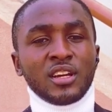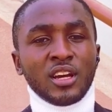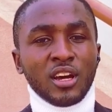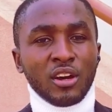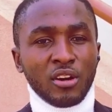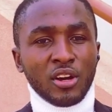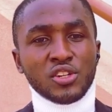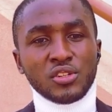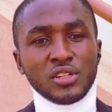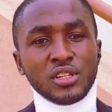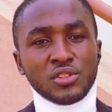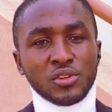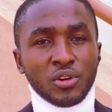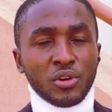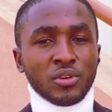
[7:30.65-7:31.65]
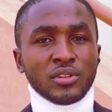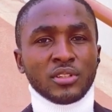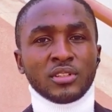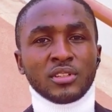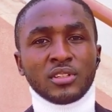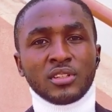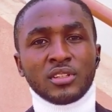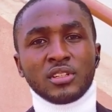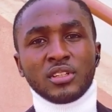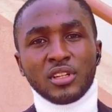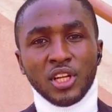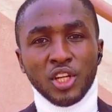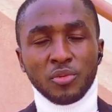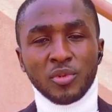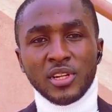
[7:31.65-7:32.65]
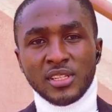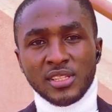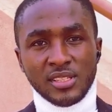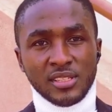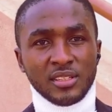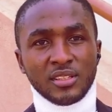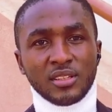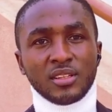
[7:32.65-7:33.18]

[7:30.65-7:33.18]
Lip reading: I'll actually talk on humility